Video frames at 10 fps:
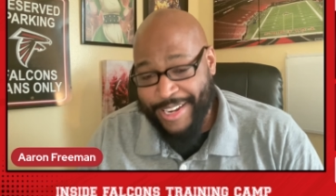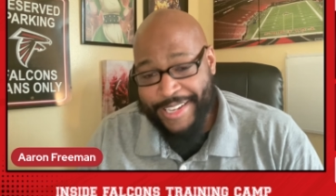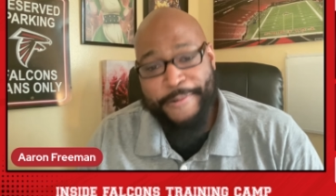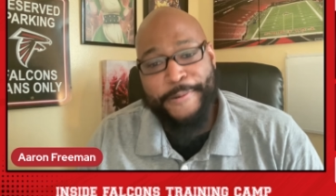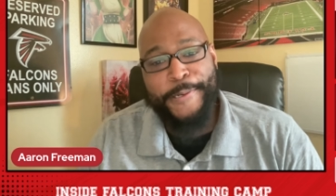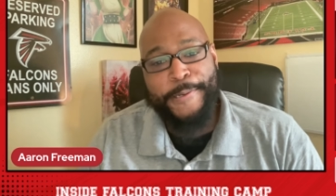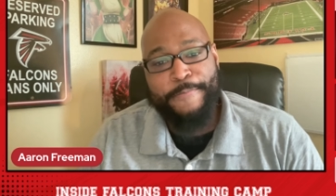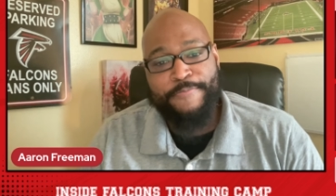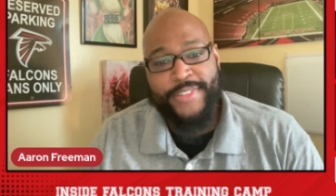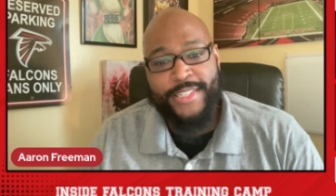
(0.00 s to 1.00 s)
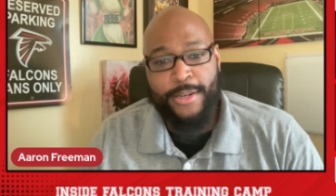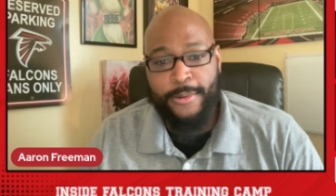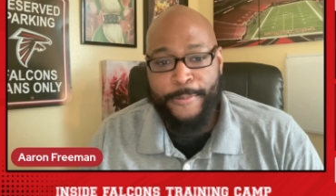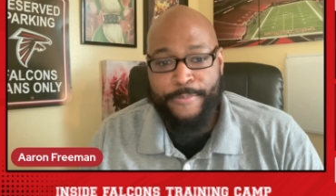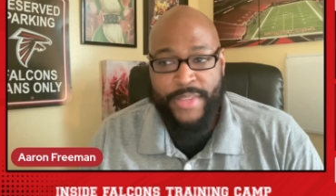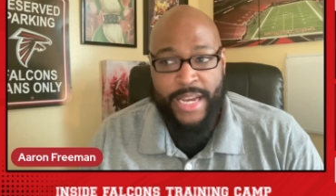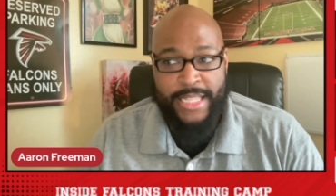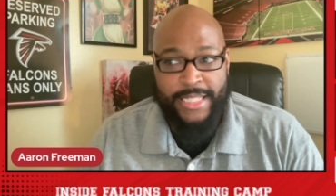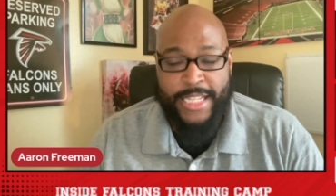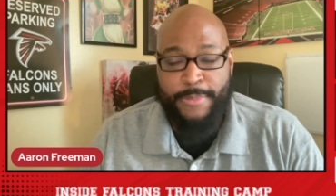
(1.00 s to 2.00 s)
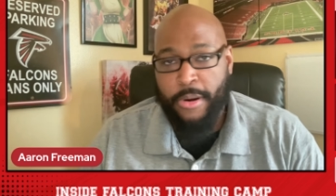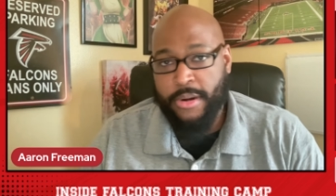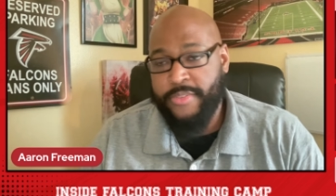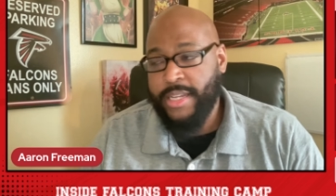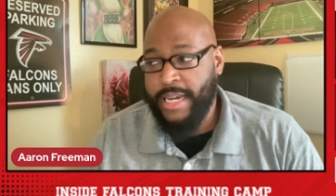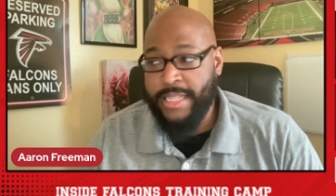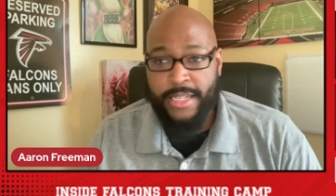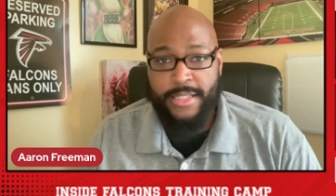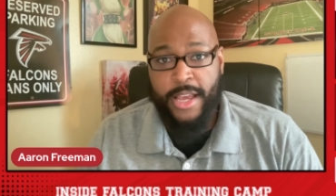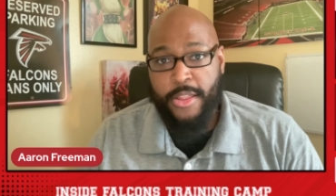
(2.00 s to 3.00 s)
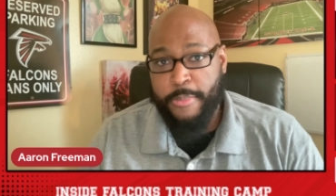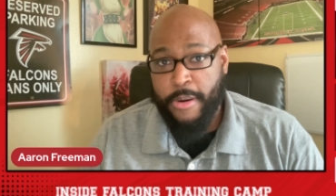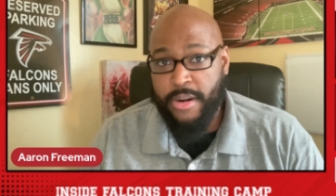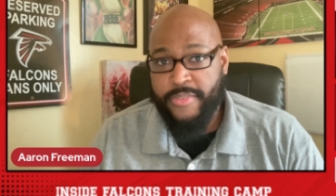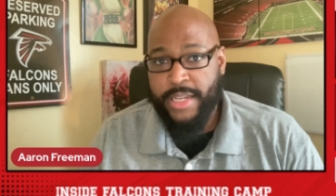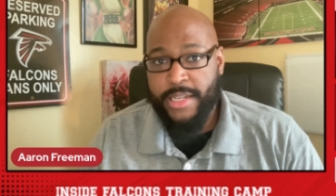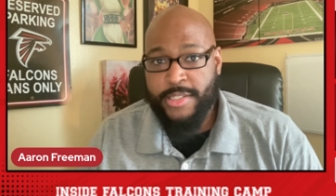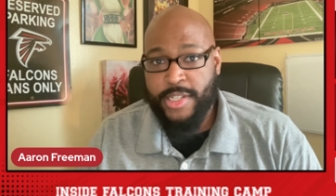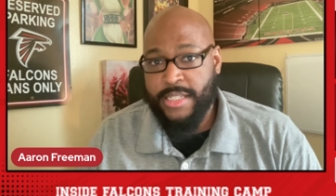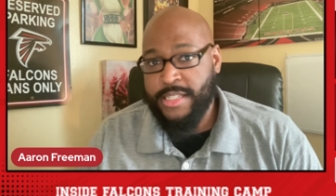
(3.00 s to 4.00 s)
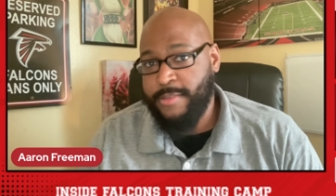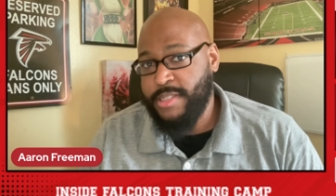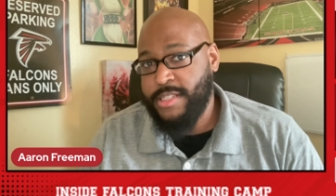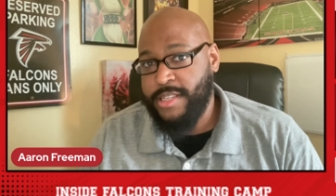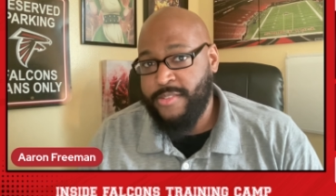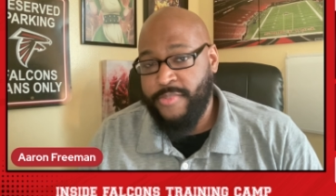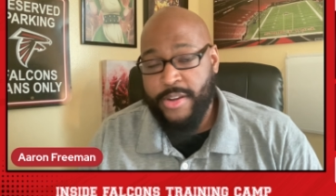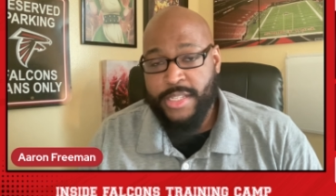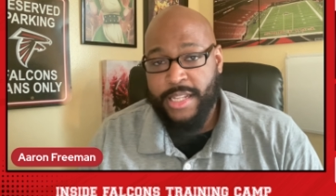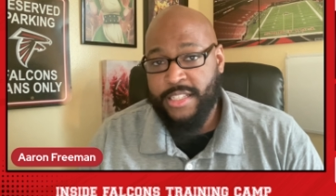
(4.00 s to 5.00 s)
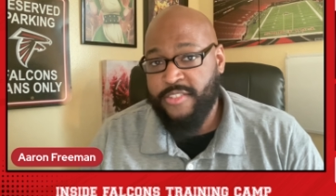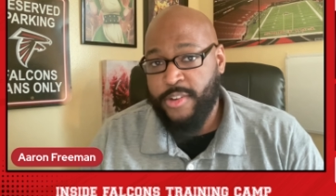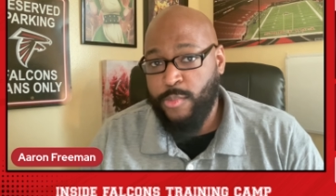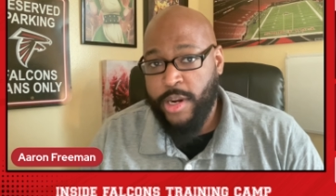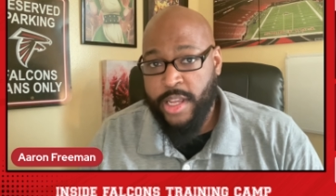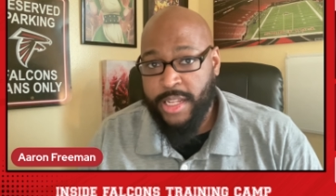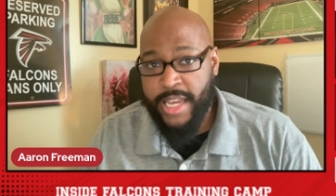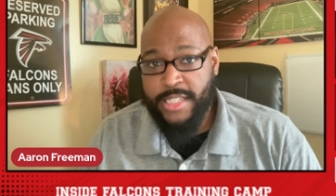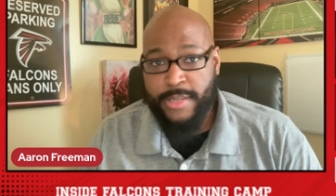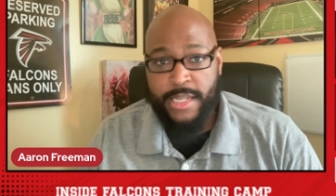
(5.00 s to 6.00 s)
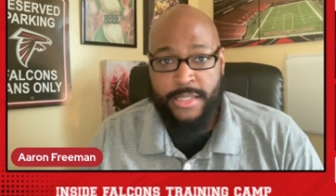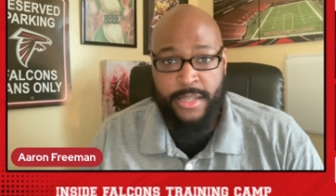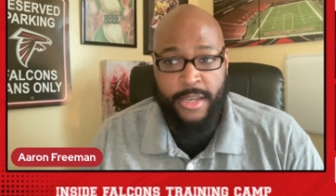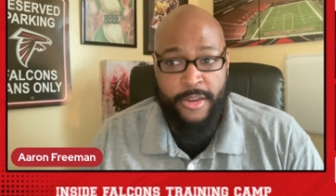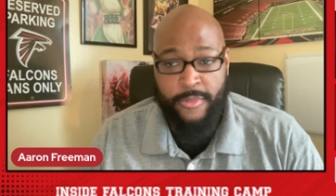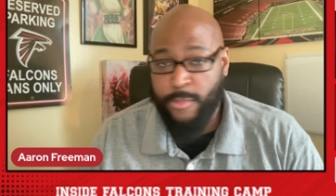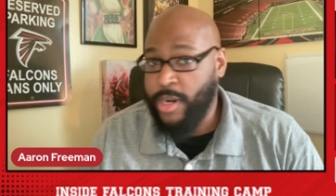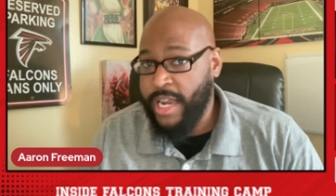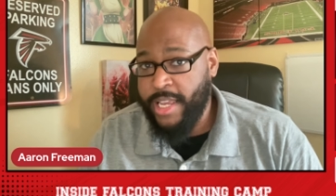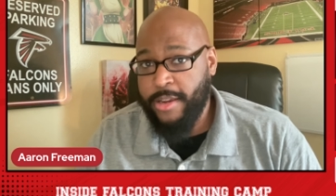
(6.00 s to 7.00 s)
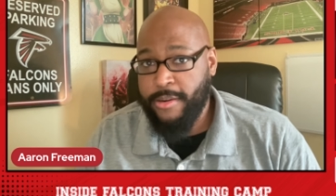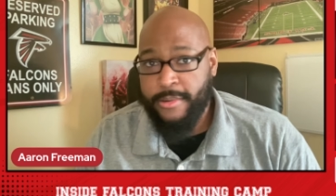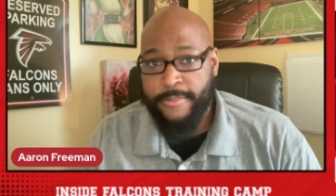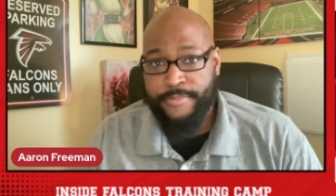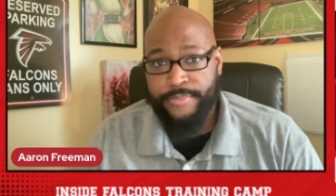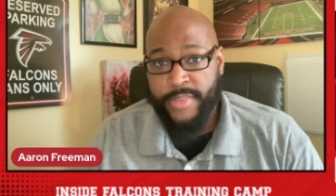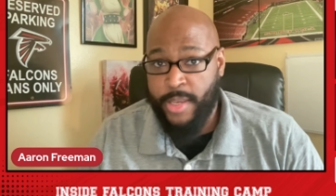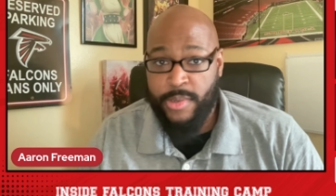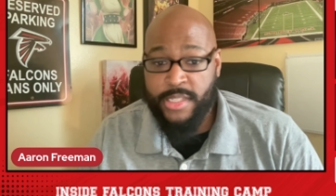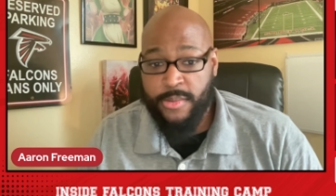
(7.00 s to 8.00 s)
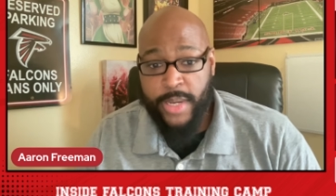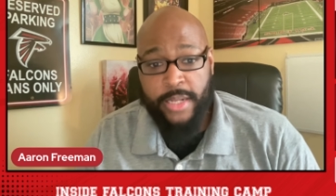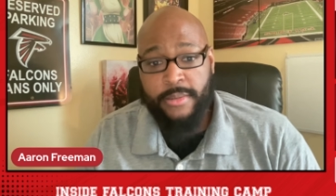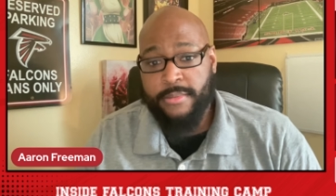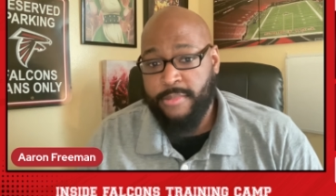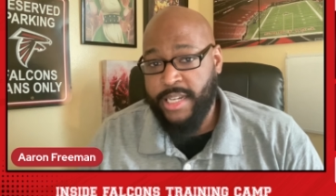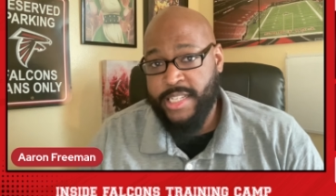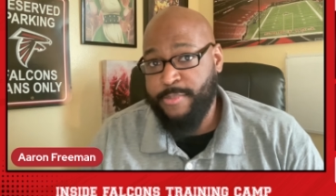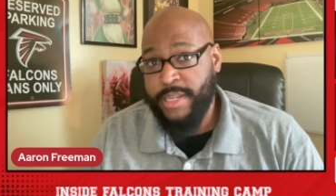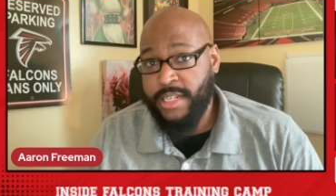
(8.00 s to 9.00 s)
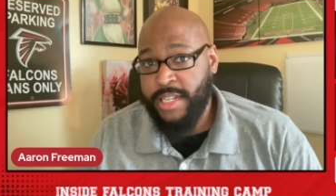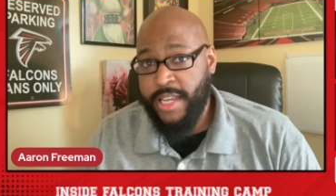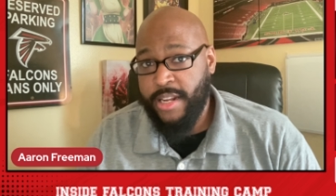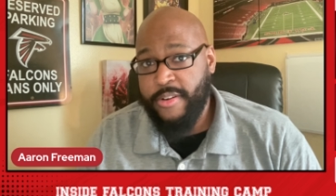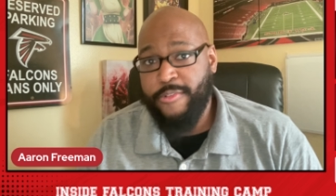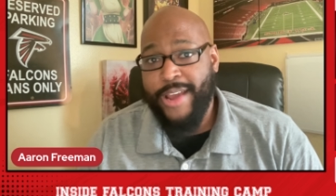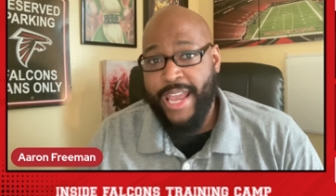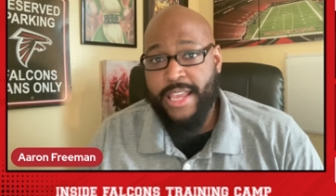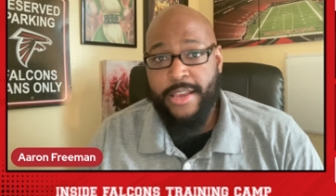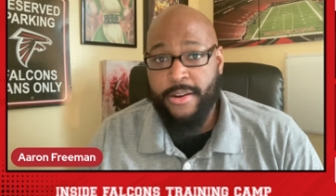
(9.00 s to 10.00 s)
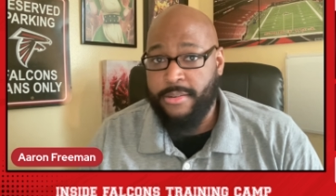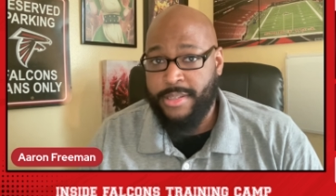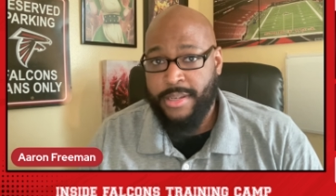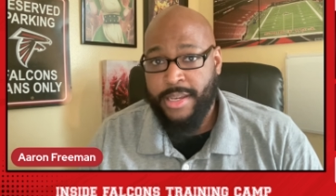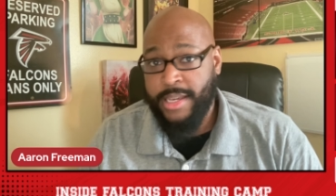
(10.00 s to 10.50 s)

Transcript: right? So I think that's part of it. I think the other part of it is Justin Simmons is very selective on where he lands because, from what I hear, he wants to win, right? He's been in the NFL for eight years,